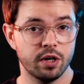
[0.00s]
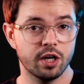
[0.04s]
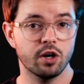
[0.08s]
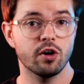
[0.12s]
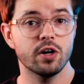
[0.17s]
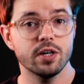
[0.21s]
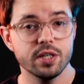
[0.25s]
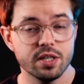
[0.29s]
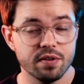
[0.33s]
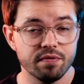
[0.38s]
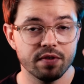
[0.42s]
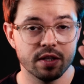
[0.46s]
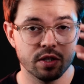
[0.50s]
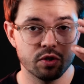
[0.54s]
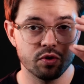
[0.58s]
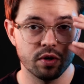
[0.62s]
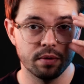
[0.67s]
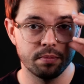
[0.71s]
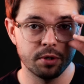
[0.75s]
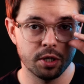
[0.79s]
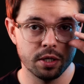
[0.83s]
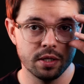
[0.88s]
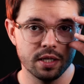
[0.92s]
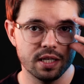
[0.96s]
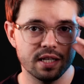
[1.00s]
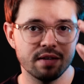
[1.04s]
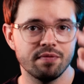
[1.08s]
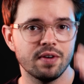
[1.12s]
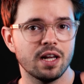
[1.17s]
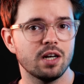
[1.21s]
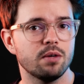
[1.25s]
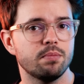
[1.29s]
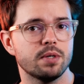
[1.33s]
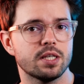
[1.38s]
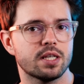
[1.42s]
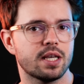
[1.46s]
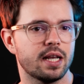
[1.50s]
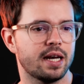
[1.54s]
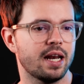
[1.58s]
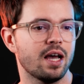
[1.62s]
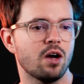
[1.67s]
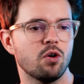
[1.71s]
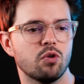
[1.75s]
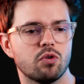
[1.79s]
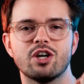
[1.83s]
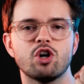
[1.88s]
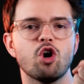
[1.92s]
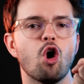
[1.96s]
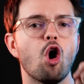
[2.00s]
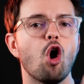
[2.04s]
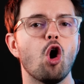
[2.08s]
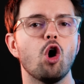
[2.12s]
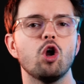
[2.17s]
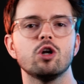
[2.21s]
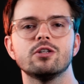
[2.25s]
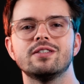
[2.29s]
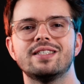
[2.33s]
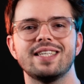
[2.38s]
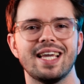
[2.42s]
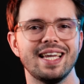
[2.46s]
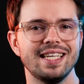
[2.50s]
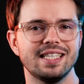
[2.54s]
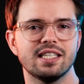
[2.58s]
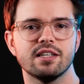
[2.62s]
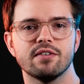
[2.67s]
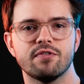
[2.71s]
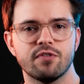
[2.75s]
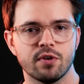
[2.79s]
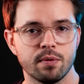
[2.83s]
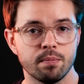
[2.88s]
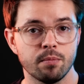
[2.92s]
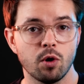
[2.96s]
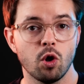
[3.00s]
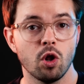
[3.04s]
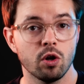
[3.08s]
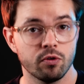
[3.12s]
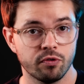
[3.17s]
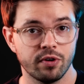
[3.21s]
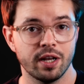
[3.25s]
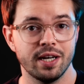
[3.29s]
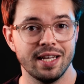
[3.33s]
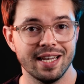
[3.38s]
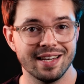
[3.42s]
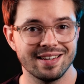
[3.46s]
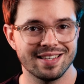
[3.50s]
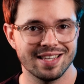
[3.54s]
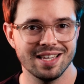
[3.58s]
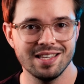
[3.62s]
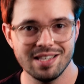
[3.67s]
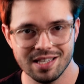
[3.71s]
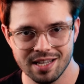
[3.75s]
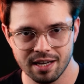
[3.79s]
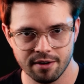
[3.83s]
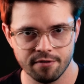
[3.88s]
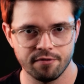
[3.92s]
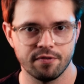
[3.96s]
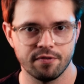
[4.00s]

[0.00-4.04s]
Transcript: recursive inscriptions, developers can now call data from already existing